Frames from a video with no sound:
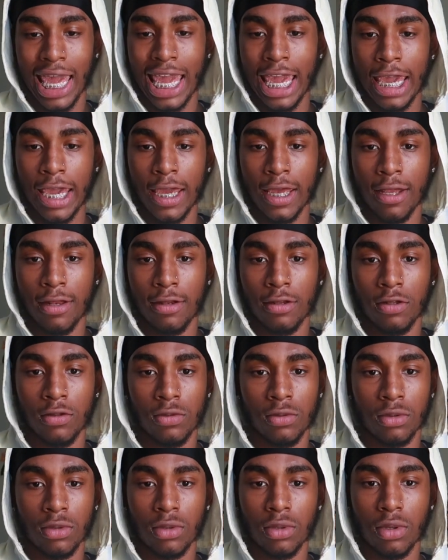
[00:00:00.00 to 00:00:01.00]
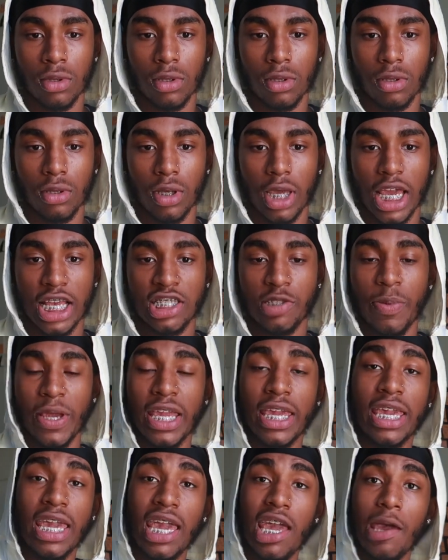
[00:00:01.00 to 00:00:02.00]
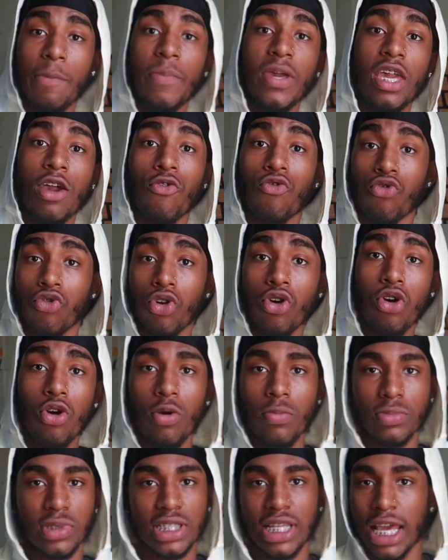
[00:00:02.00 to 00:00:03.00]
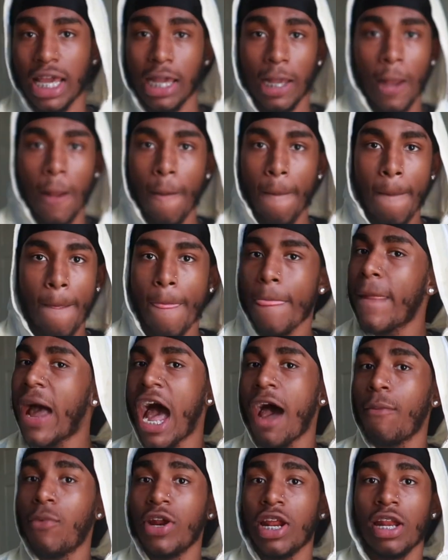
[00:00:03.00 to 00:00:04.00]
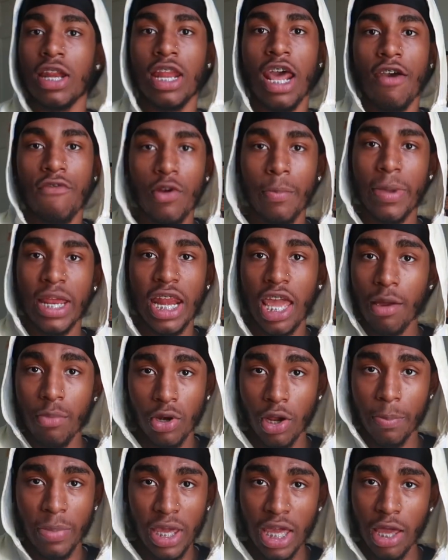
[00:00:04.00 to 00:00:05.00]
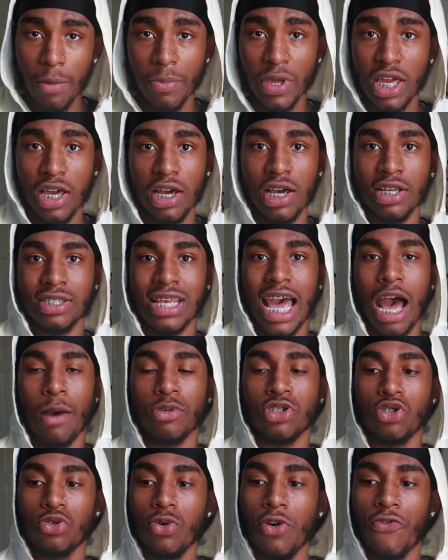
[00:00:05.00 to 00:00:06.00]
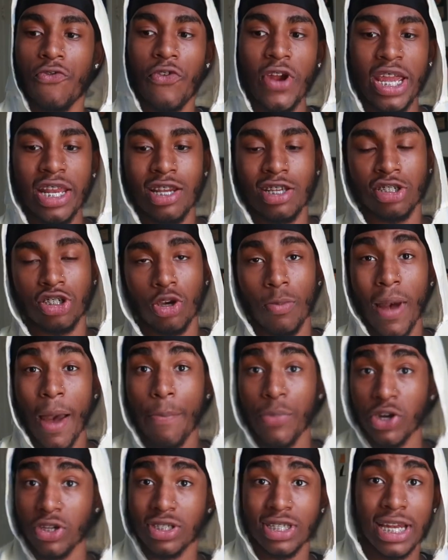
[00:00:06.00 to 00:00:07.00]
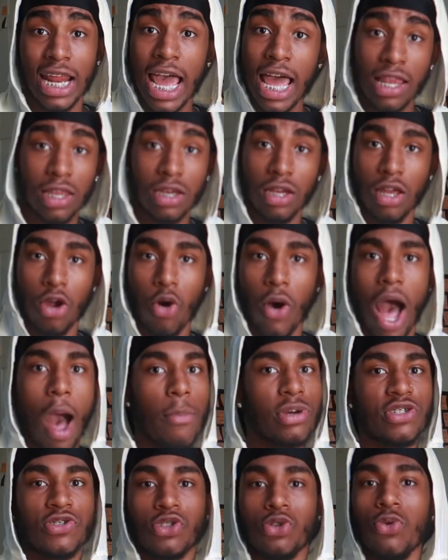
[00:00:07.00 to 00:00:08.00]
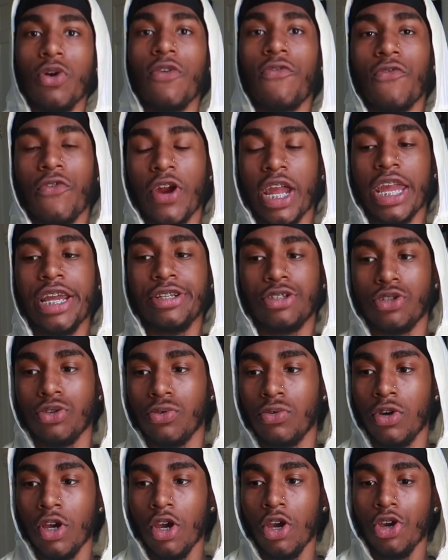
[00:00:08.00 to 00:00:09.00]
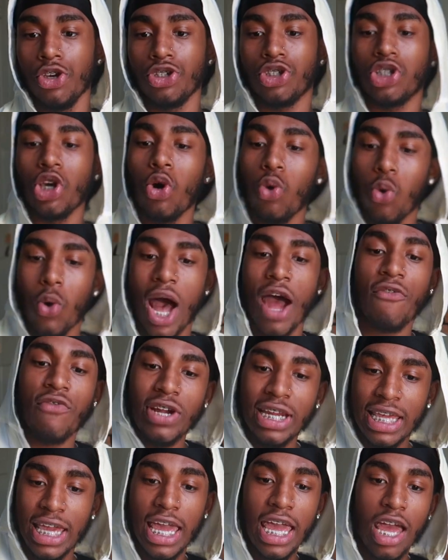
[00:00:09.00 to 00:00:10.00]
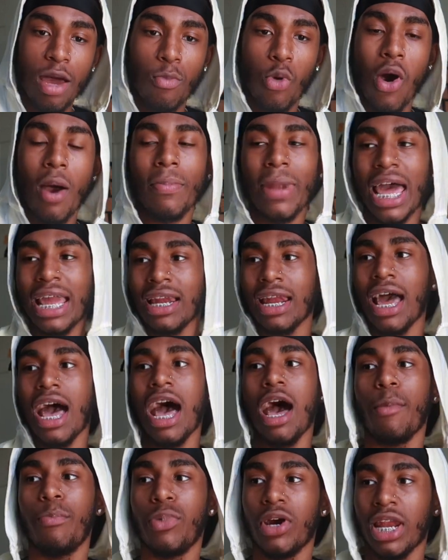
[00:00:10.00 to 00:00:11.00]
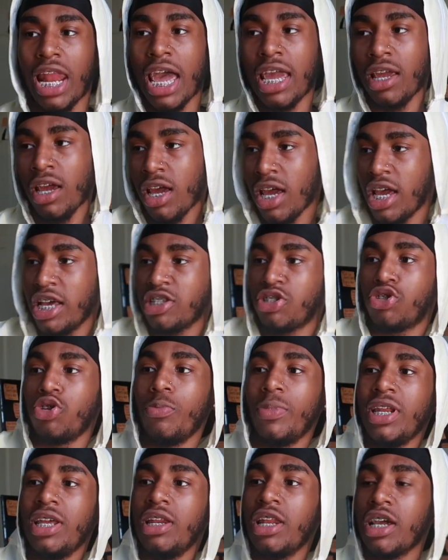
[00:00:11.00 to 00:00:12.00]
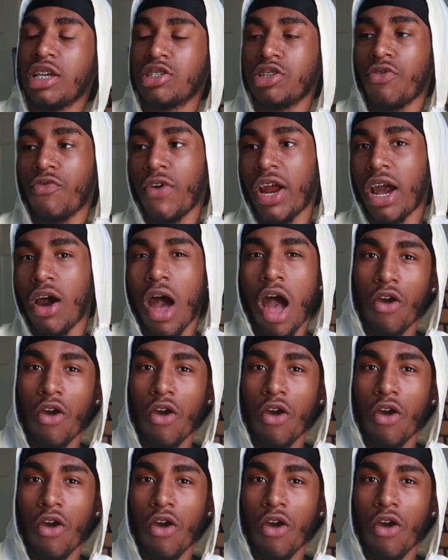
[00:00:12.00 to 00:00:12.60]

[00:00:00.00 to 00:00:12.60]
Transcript: And it's been getting me in rooms that I would have never been able to be in because I was too afraid to show my personality or I was too afraid to show who I really am or I'm like, nah, bro, like it's too many niggas around.